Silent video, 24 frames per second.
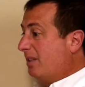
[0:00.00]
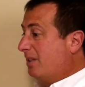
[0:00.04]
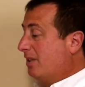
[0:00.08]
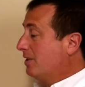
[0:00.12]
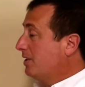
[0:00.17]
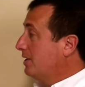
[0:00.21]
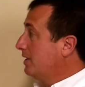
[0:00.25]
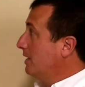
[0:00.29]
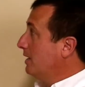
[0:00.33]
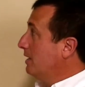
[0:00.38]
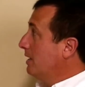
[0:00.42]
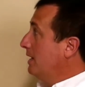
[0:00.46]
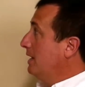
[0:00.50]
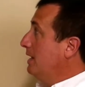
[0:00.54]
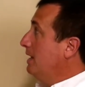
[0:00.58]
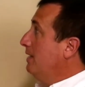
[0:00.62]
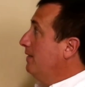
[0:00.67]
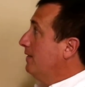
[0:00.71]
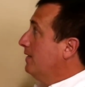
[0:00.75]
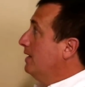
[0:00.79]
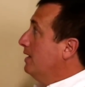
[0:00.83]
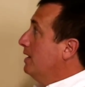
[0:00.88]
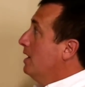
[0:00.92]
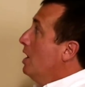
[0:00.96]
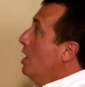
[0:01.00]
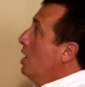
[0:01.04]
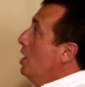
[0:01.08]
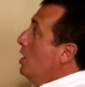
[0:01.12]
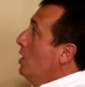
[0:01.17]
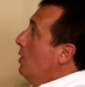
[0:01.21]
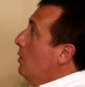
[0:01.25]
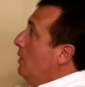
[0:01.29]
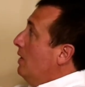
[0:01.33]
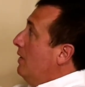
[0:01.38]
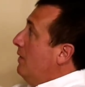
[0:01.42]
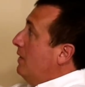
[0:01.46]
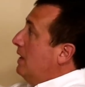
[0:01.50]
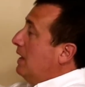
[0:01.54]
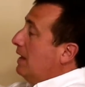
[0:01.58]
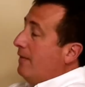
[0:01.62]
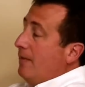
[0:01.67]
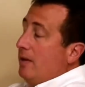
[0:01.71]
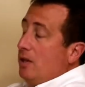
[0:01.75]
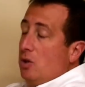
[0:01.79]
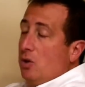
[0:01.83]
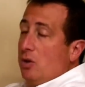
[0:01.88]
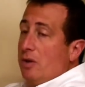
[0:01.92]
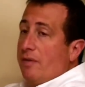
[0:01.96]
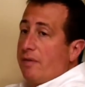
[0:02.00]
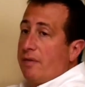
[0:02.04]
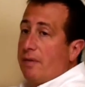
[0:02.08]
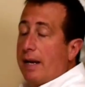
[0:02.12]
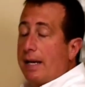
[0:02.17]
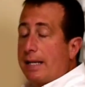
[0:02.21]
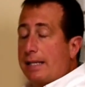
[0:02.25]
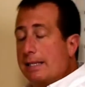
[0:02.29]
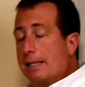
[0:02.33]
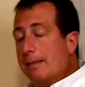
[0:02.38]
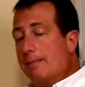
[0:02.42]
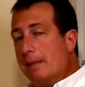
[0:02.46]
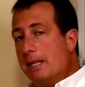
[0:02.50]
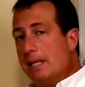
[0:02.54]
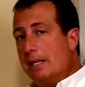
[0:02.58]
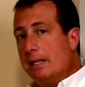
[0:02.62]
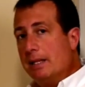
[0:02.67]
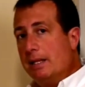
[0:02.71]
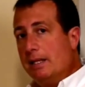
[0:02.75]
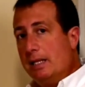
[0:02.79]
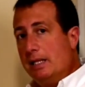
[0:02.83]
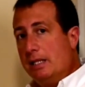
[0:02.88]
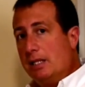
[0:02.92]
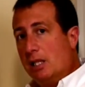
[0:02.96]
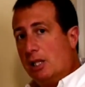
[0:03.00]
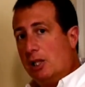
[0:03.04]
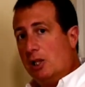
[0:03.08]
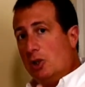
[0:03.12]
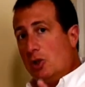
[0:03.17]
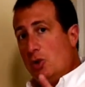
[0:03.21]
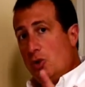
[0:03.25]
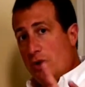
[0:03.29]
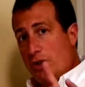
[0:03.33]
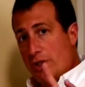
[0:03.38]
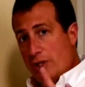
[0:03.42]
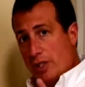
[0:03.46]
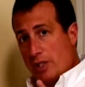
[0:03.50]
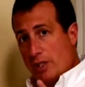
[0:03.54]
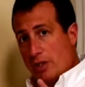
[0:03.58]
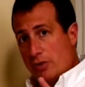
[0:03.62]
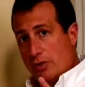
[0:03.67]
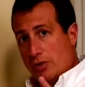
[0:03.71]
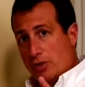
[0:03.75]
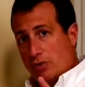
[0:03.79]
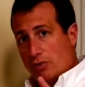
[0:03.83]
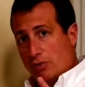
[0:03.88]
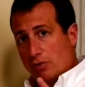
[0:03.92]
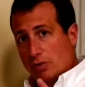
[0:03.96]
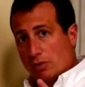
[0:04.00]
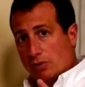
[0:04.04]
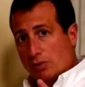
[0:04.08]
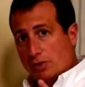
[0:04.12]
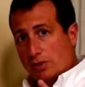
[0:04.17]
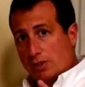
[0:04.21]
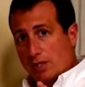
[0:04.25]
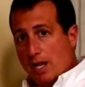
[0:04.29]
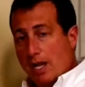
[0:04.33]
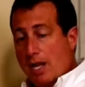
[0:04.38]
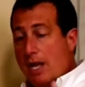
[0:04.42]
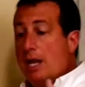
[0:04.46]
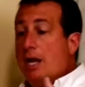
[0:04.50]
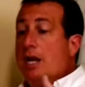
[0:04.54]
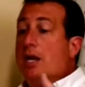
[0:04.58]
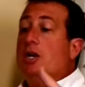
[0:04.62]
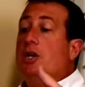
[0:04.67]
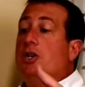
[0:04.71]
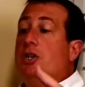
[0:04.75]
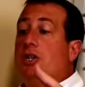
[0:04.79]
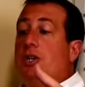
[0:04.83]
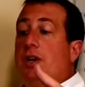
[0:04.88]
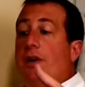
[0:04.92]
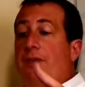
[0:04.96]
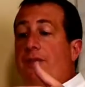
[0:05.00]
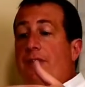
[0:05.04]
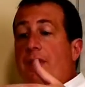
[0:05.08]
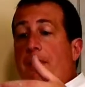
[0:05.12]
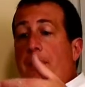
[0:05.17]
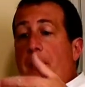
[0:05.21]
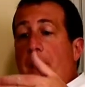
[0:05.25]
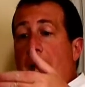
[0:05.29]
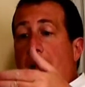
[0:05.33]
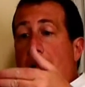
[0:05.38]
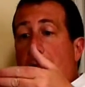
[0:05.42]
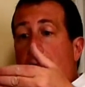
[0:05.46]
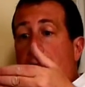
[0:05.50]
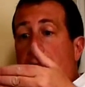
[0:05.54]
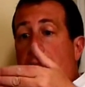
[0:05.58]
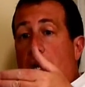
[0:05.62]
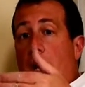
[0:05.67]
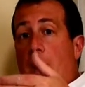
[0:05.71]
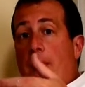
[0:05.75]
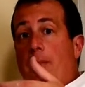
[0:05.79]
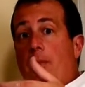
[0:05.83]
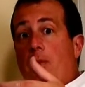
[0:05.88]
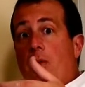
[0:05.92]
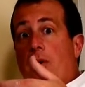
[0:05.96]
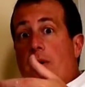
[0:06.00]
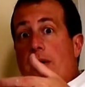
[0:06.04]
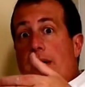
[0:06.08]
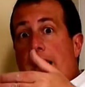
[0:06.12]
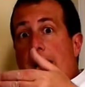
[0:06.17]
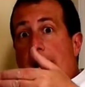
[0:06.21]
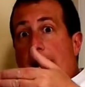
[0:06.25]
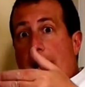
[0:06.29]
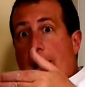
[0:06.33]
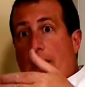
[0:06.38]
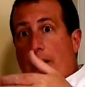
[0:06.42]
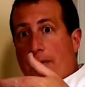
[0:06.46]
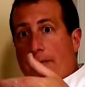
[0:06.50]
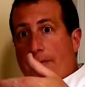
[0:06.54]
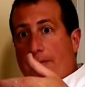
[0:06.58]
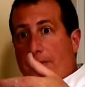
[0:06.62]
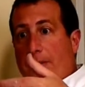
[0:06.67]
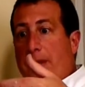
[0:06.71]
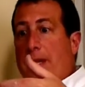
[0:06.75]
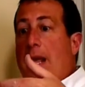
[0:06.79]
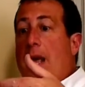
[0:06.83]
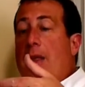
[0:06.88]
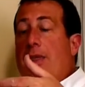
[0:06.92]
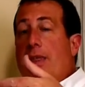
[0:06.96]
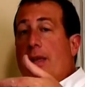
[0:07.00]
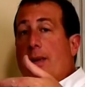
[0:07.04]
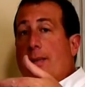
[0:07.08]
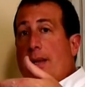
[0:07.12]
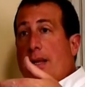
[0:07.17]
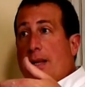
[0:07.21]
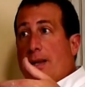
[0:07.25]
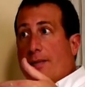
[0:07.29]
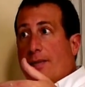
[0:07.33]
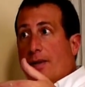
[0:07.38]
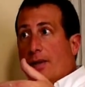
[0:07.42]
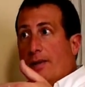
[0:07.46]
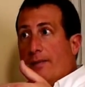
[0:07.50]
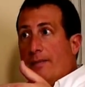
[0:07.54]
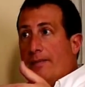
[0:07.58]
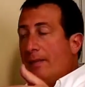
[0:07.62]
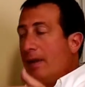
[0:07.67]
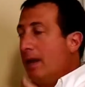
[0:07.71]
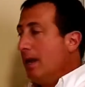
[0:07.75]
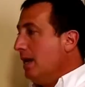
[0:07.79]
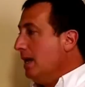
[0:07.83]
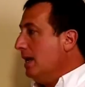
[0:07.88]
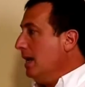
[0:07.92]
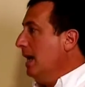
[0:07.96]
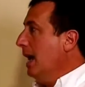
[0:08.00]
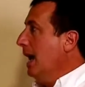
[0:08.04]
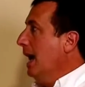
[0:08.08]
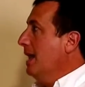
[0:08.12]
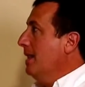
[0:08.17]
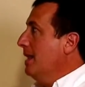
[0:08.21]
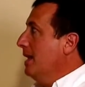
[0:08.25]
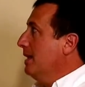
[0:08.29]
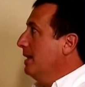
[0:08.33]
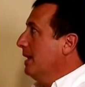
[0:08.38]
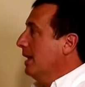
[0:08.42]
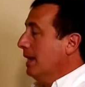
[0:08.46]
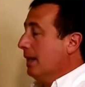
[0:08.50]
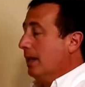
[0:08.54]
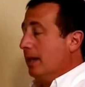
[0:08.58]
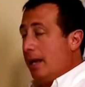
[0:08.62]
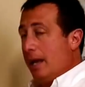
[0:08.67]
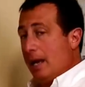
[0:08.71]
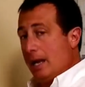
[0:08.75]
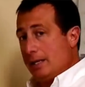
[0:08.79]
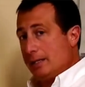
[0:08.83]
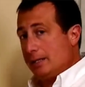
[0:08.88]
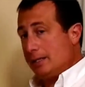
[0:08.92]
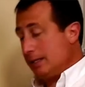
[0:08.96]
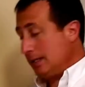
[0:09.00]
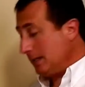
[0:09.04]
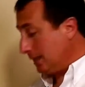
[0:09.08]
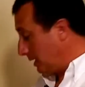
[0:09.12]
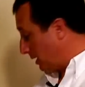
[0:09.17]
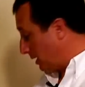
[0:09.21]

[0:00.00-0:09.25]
are still uneven, we've given you the flexibility to loosen those screws, shift the panels up or down, get them even, and then the last thing you're